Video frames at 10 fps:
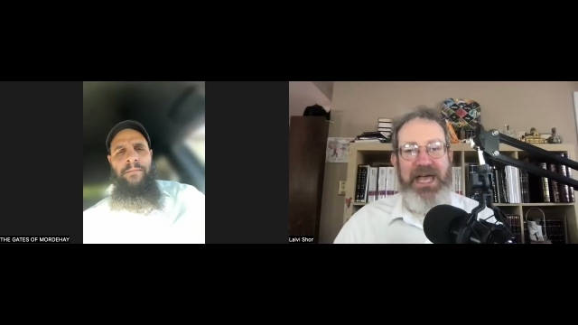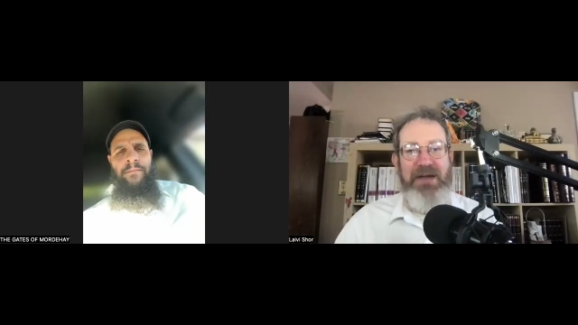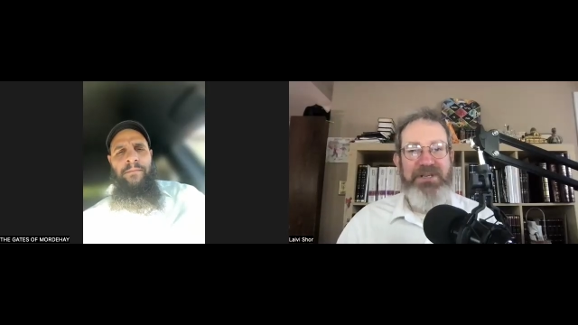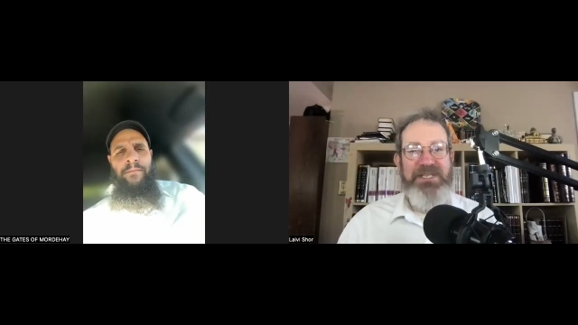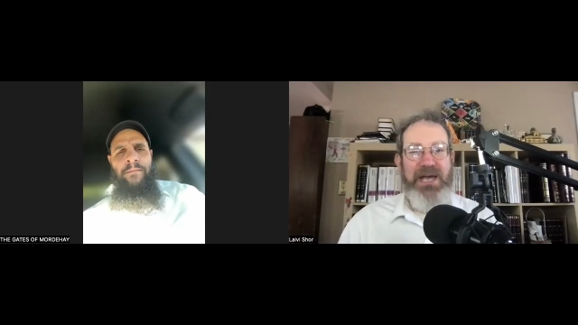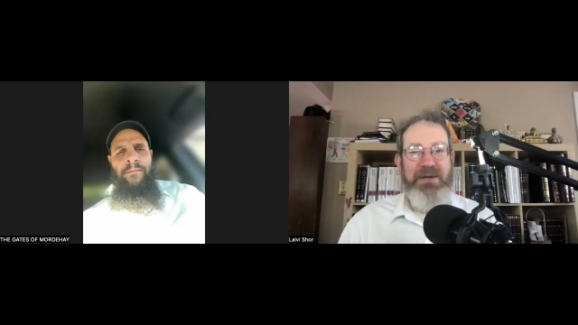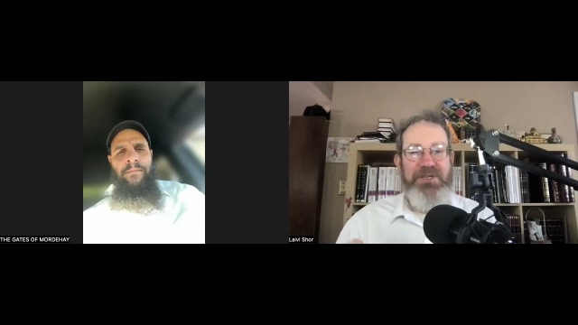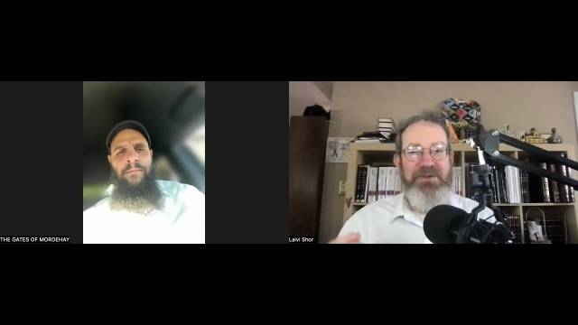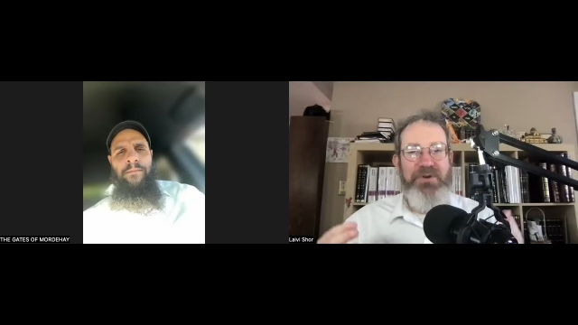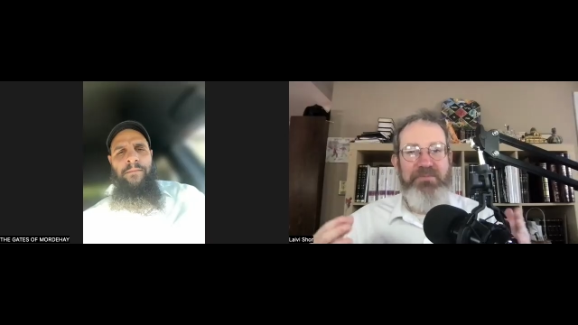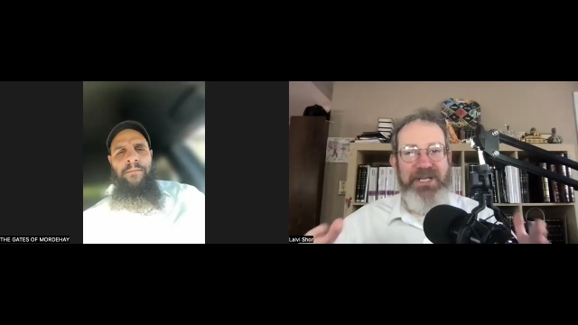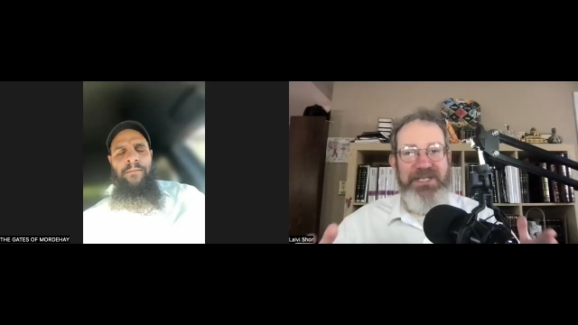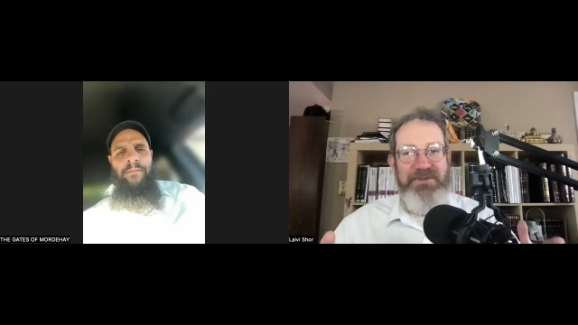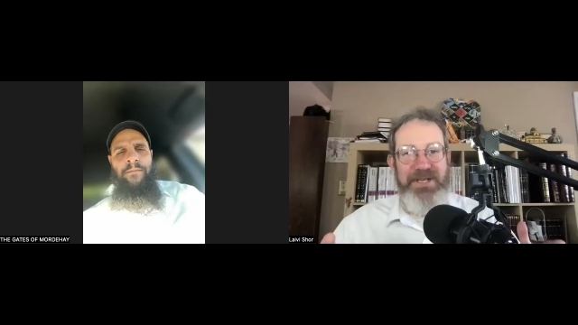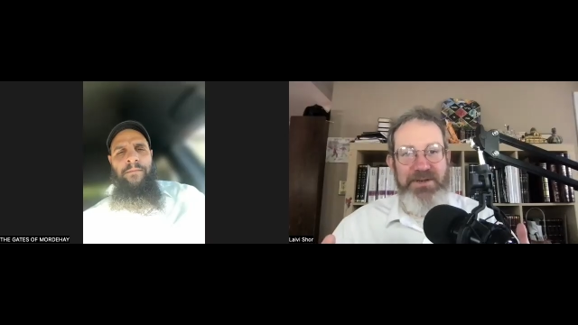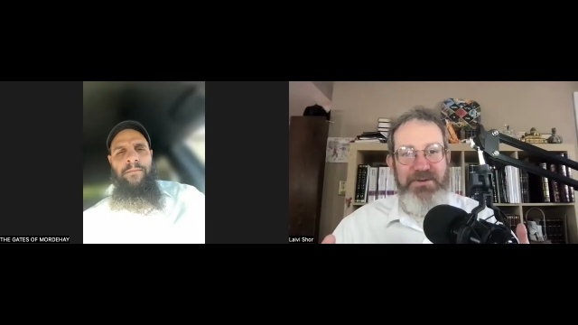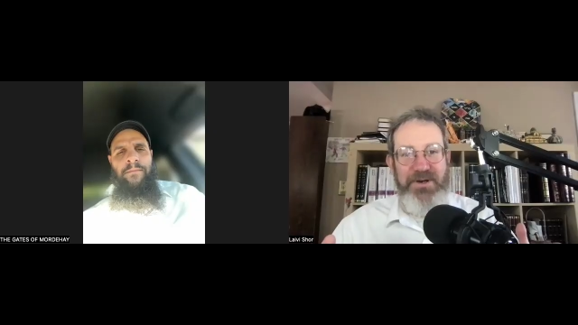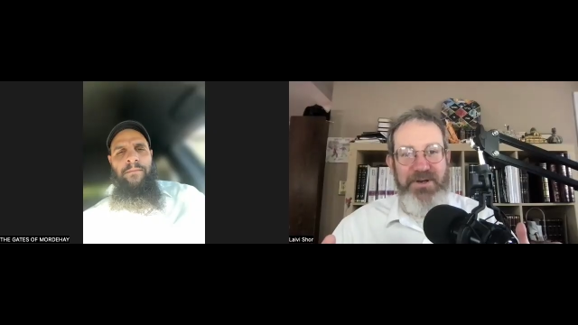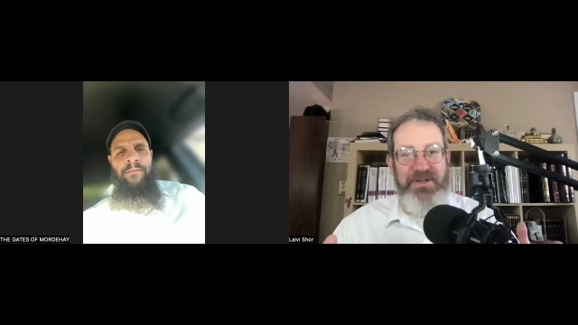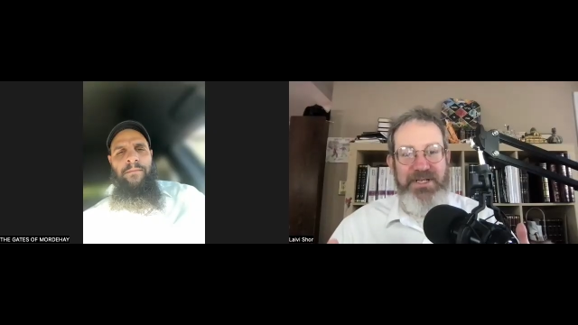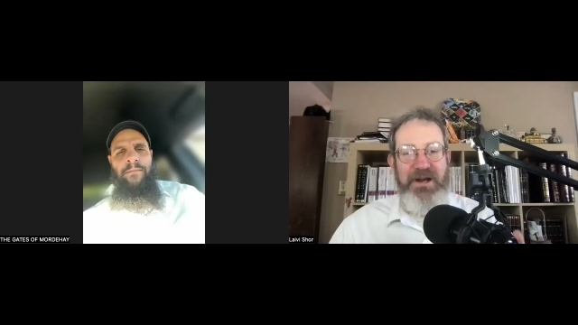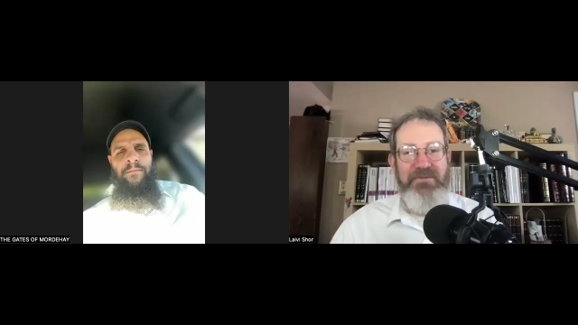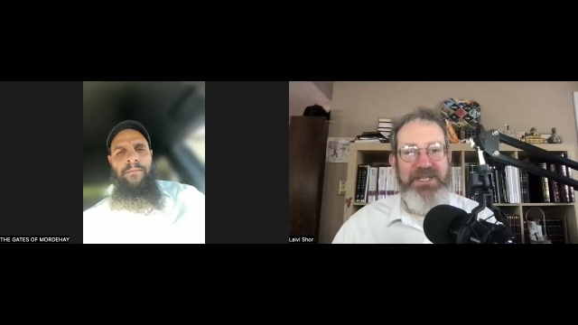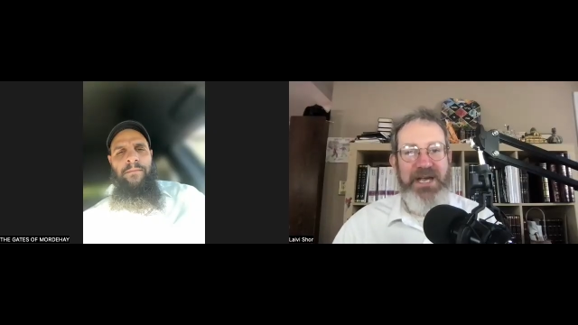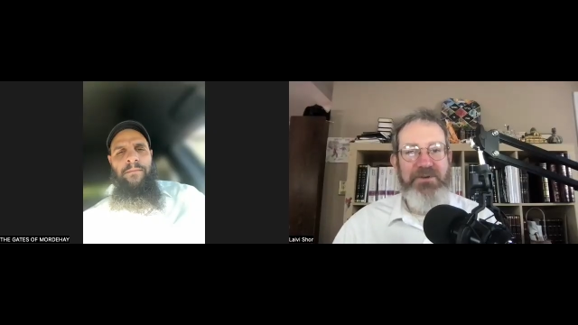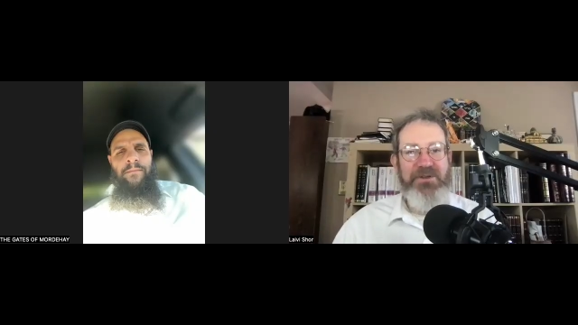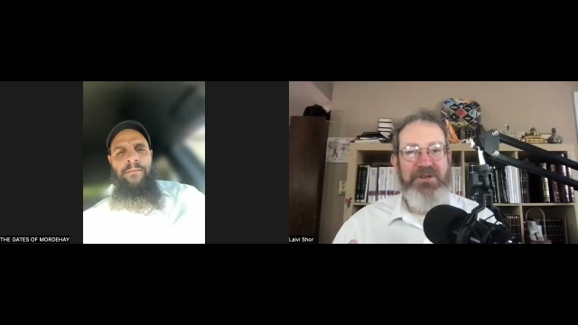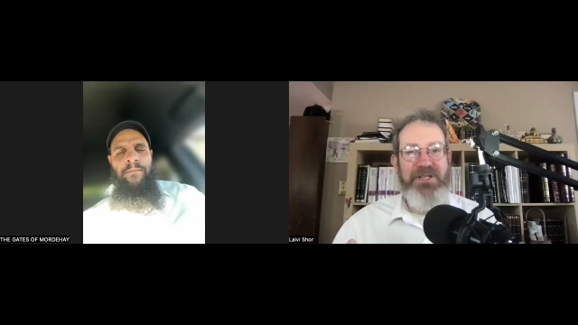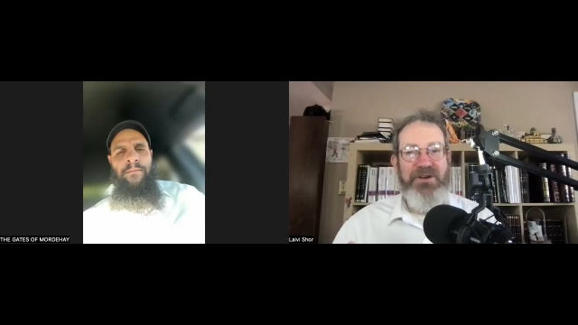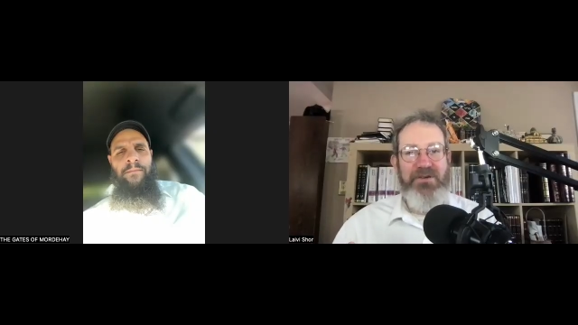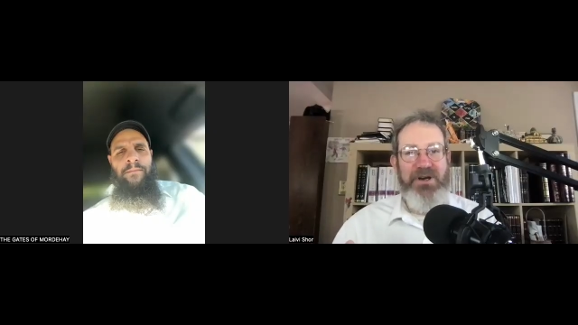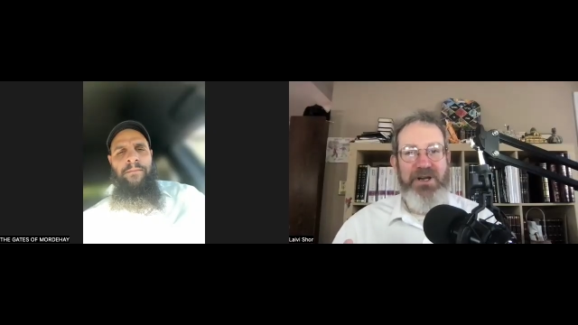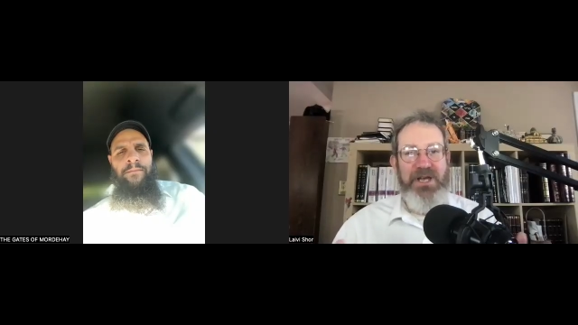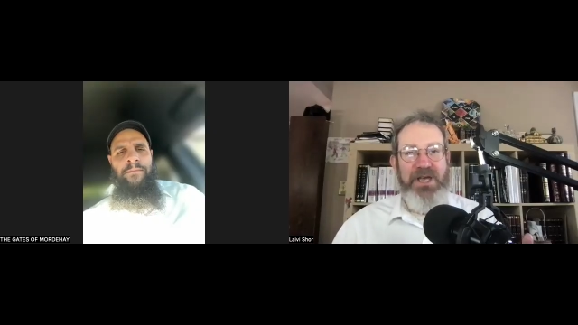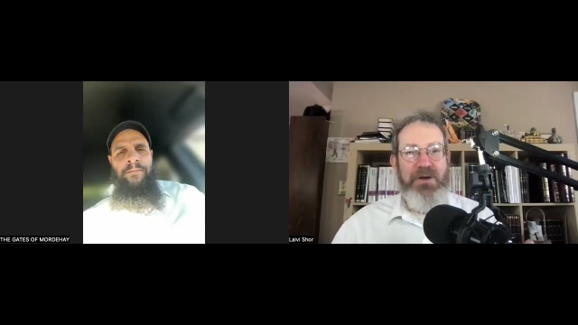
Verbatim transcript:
Speaker 1: every time we do a mitzvah in the world, you know, every time we're learning Torah,